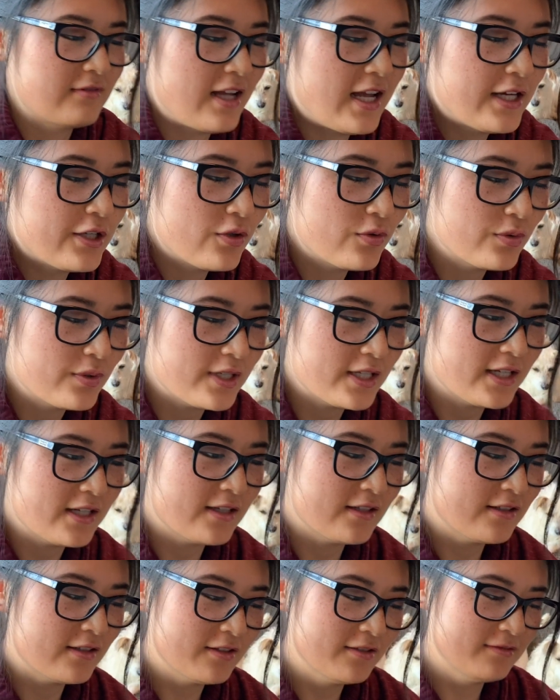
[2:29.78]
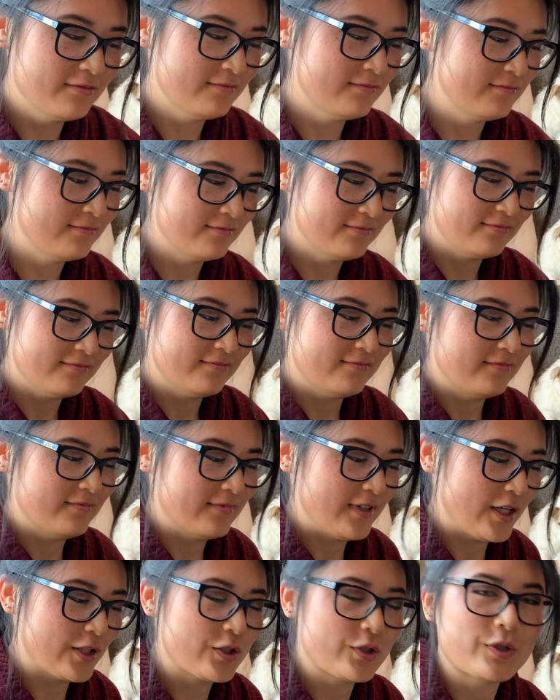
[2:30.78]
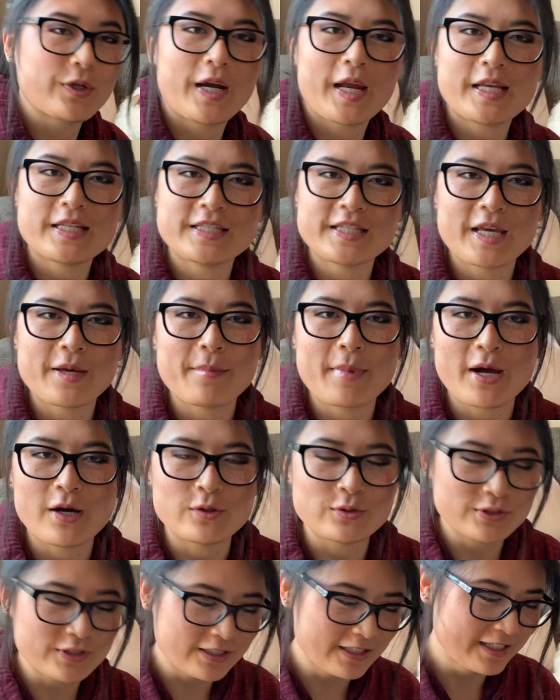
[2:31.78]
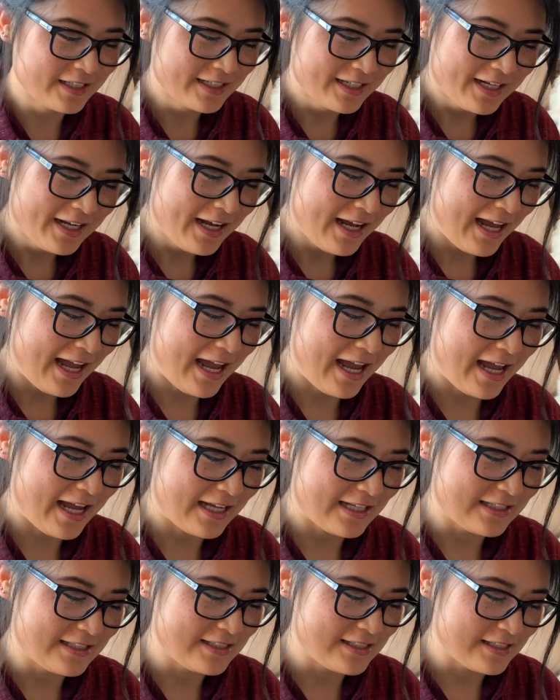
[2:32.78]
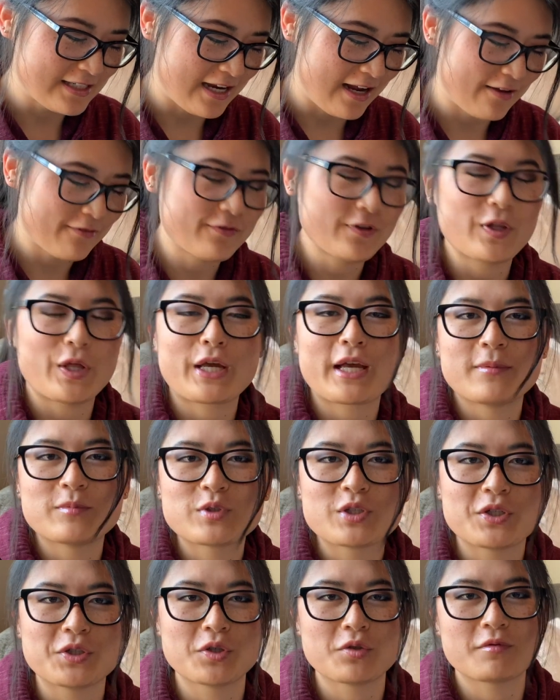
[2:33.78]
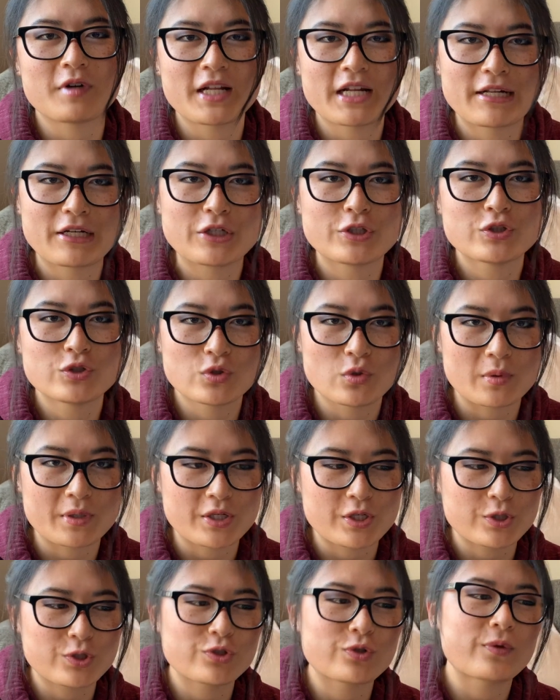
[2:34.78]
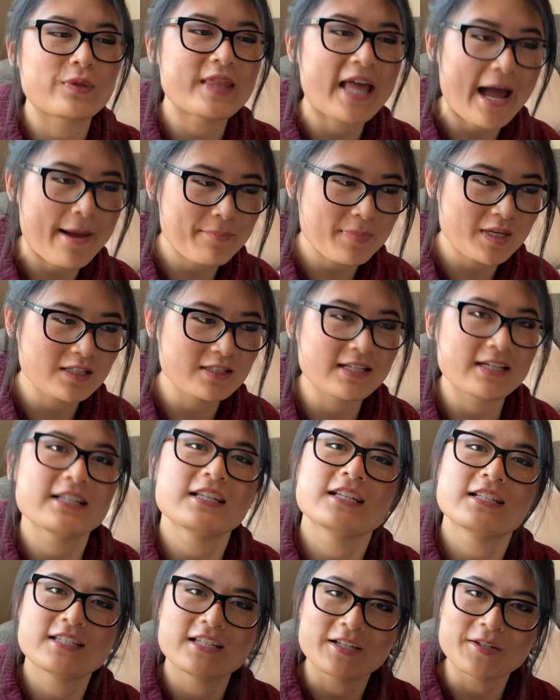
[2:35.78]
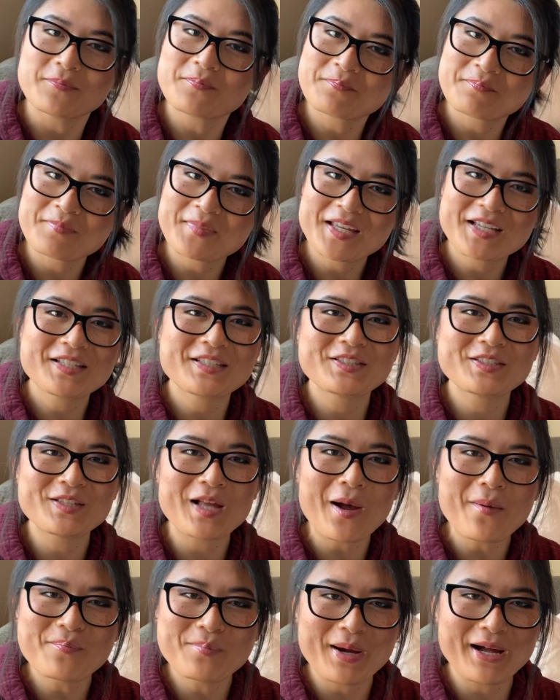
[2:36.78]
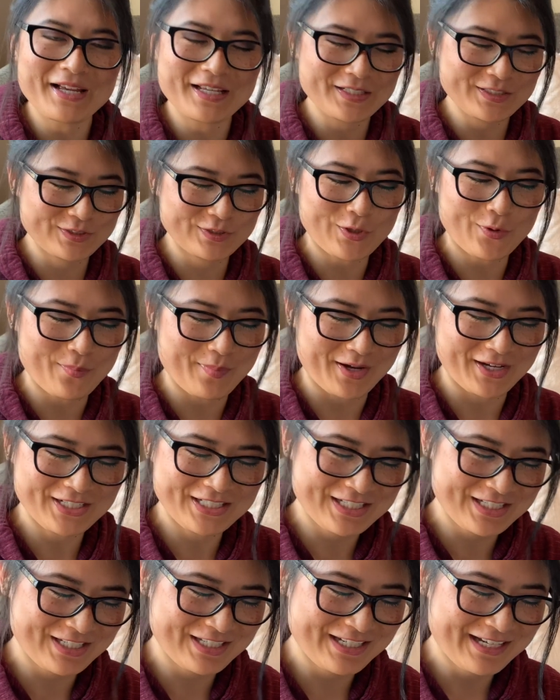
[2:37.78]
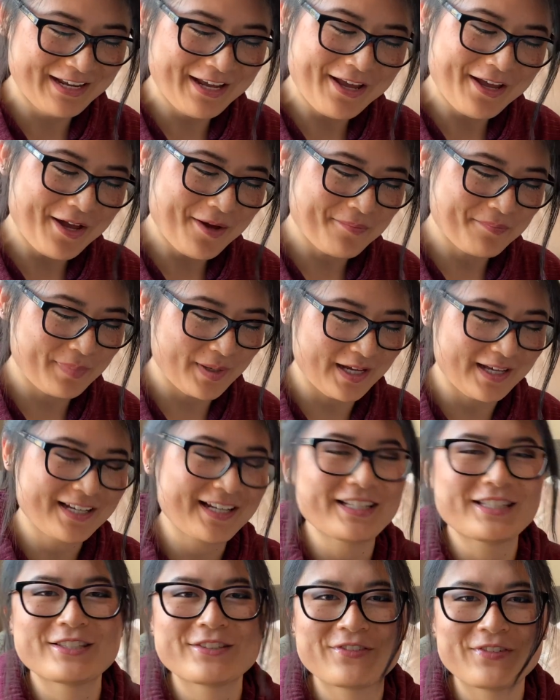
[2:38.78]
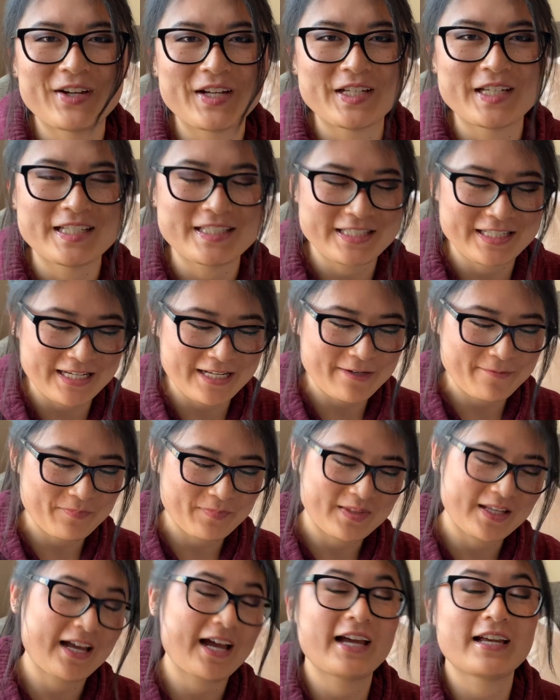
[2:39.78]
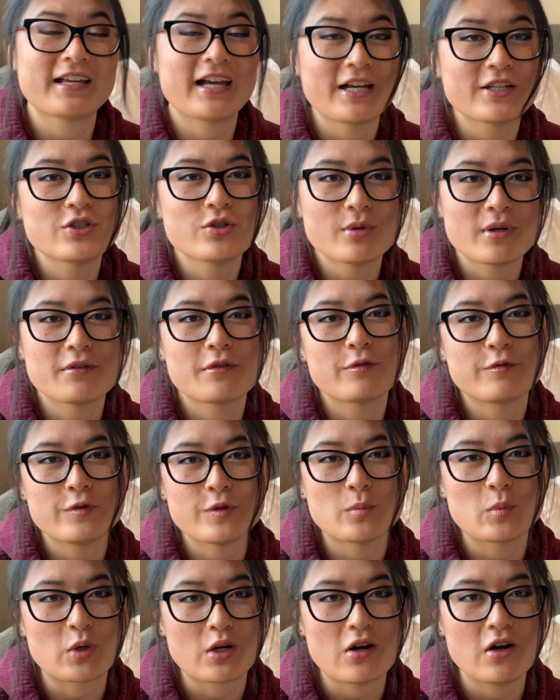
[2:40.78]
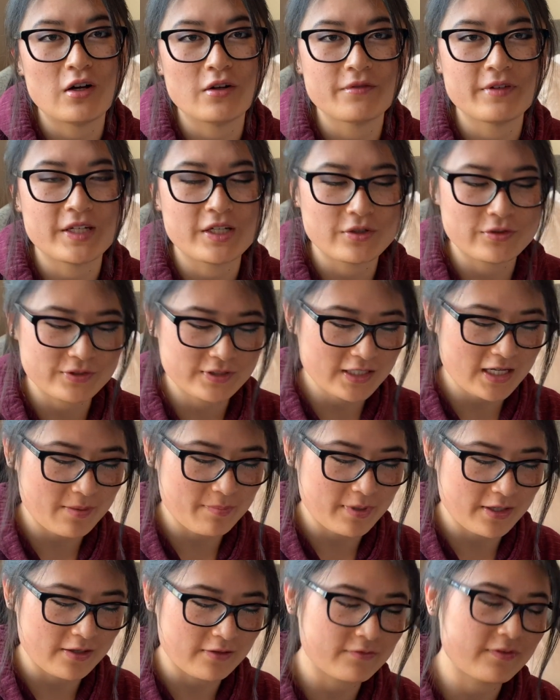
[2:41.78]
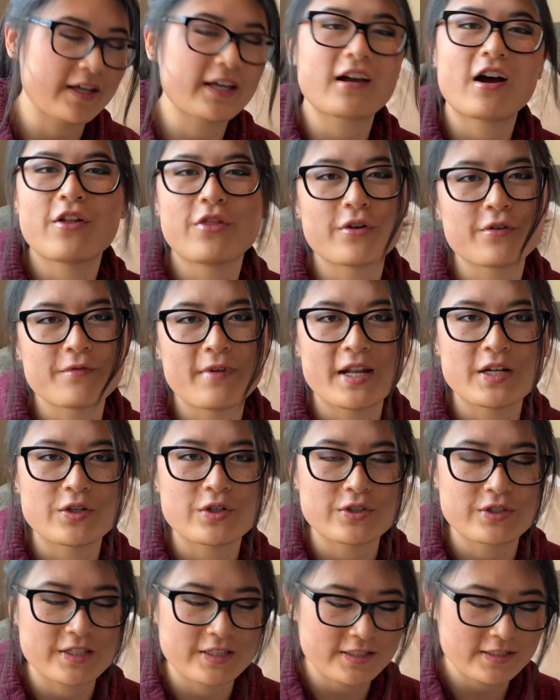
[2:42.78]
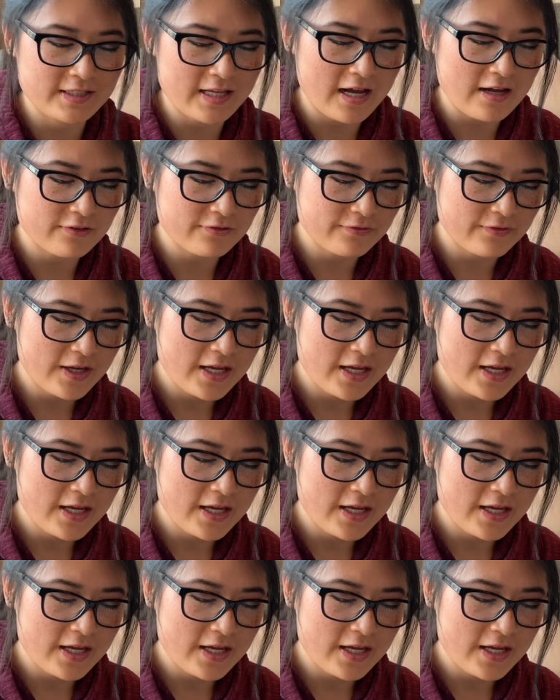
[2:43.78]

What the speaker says: don't need a crazy amount, and I feel like I'm starting to run out of storage. So that means I need to stop buying so much, but it's fun, isn't it? I do have a few more haul videos coming of like other vendors and stuff,